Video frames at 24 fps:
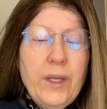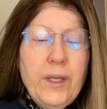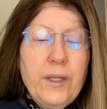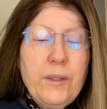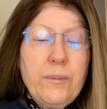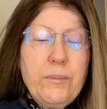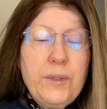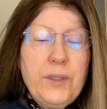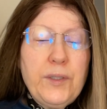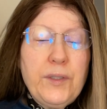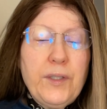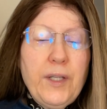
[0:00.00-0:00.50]

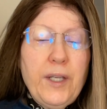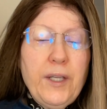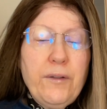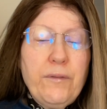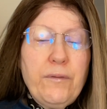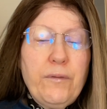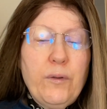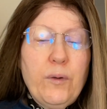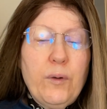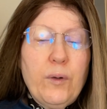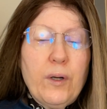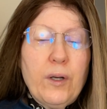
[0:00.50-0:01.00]
Mistake
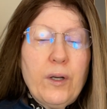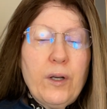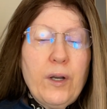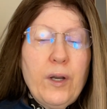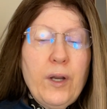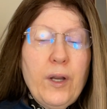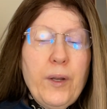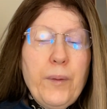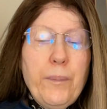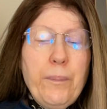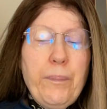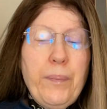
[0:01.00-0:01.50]
4,
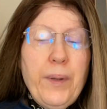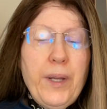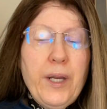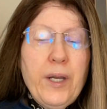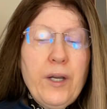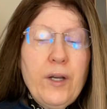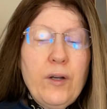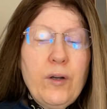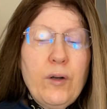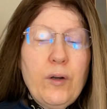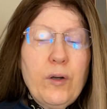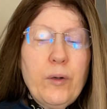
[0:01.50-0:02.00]

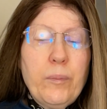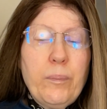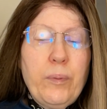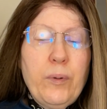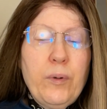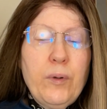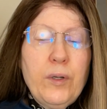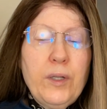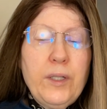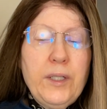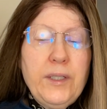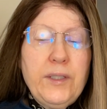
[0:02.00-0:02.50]
bare or
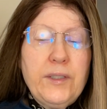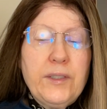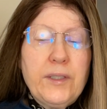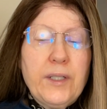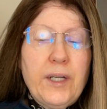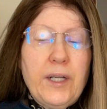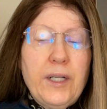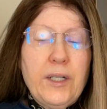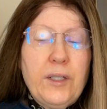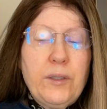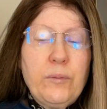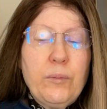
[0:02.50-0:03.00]
poorly
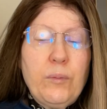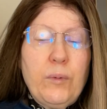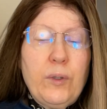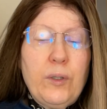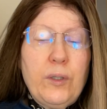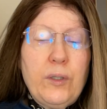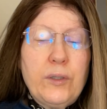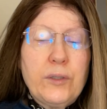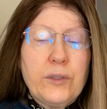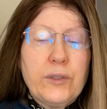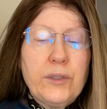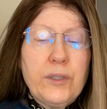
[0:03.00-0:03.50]
styled
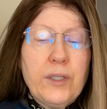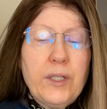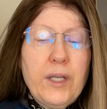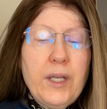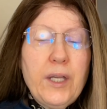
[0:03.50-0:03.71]
walls.